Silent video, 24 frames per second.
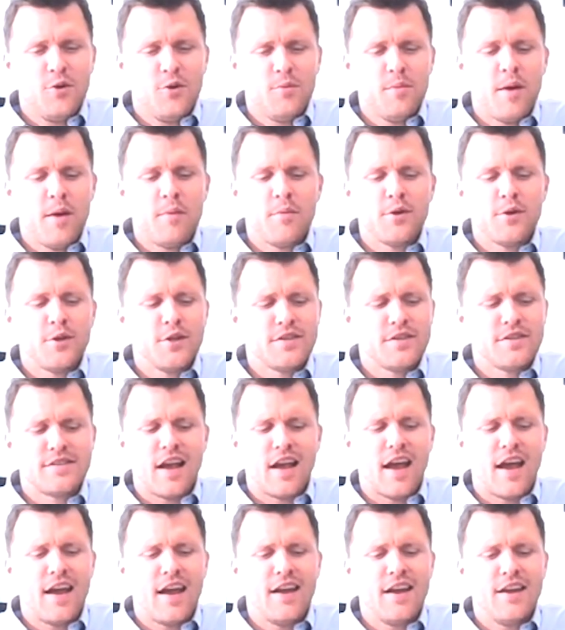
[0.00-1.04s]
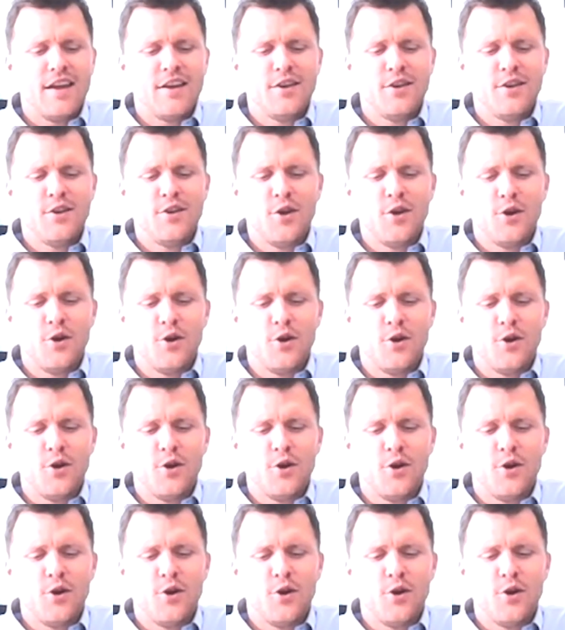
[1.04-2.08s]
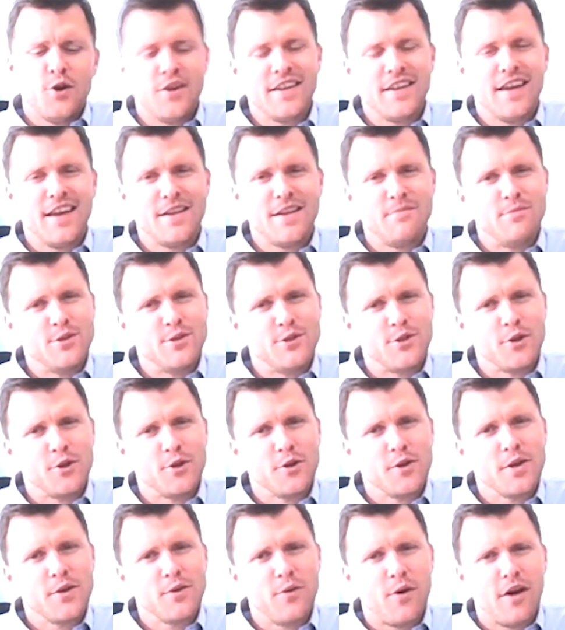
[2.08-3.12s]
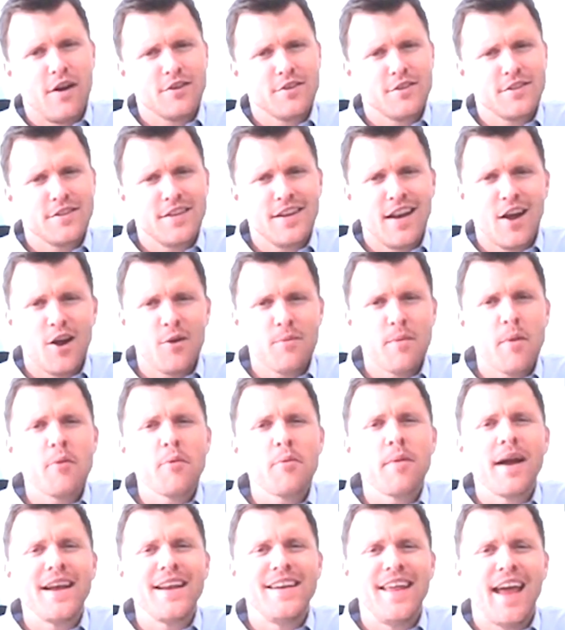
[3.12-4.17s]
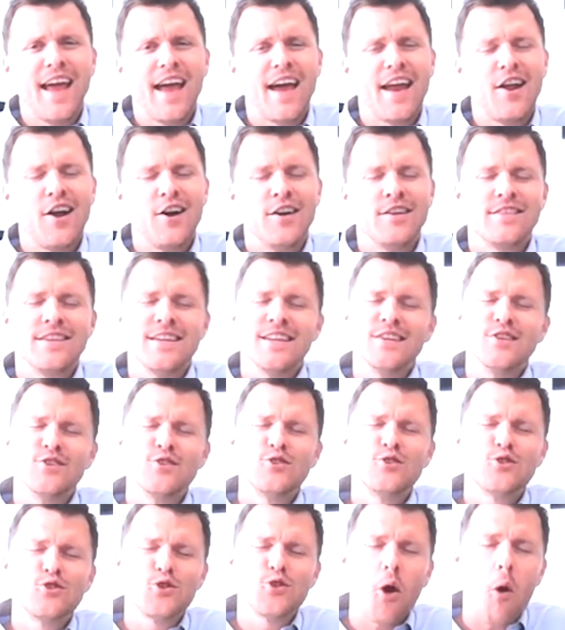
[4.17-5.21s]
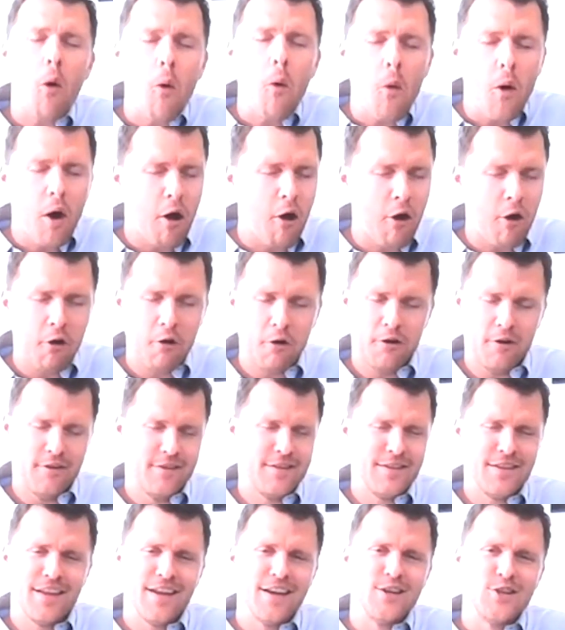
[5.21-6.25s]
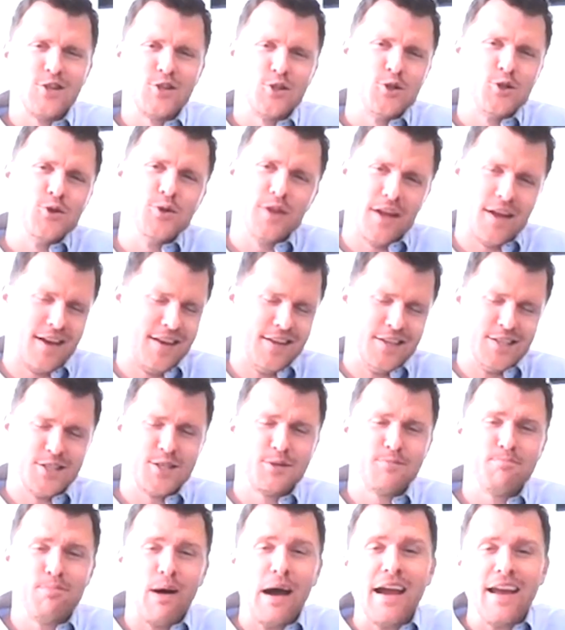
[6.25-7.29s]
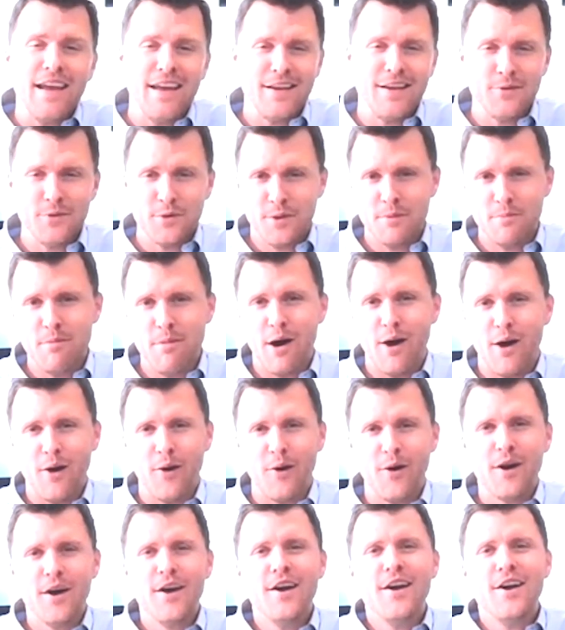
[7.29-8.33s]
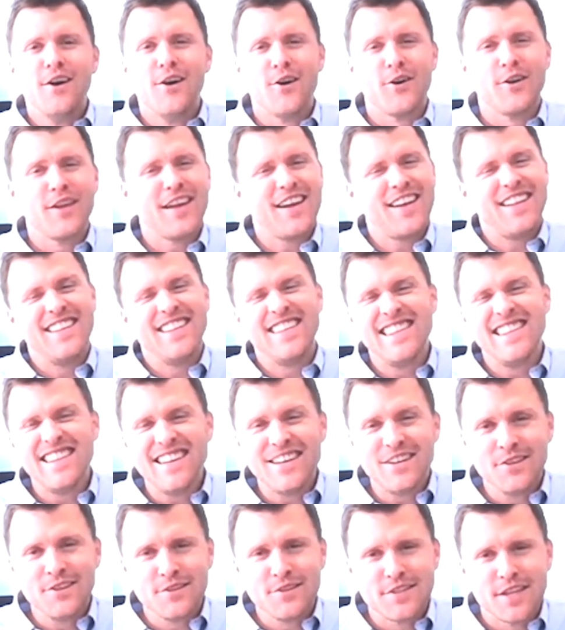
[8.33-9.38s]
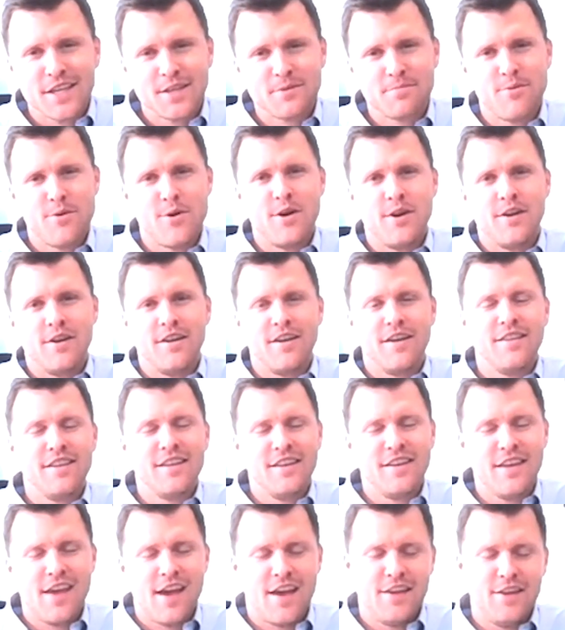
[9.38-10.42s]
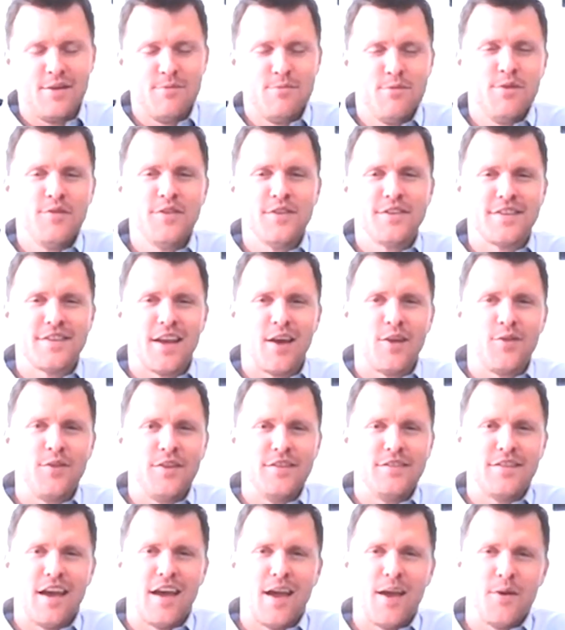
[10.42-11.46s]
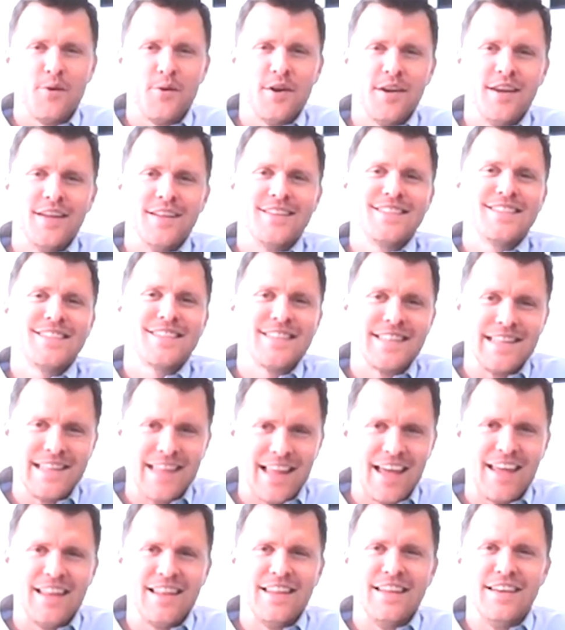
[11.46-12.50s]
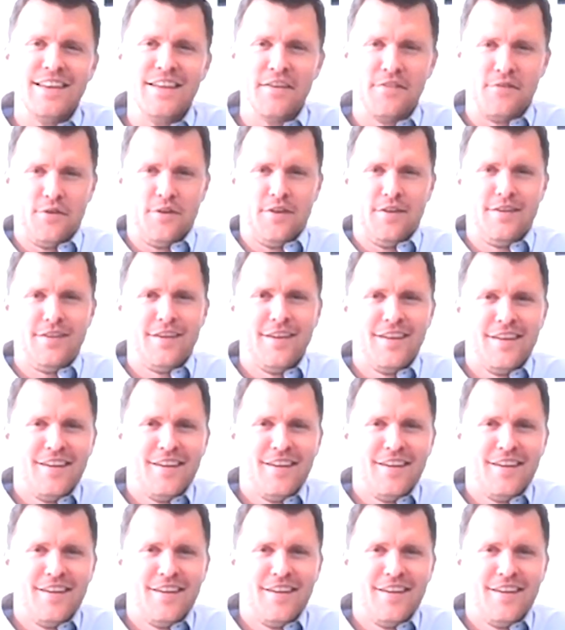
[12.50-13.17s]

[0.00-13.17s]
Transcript: I remember, just side note on that, like living like in Missouri, Washington, I remember my dad hunting so hard to like shoot like a spike with a bow or like a little 6-pointer. And then, you move to Southeast Iowa and it's slightly different.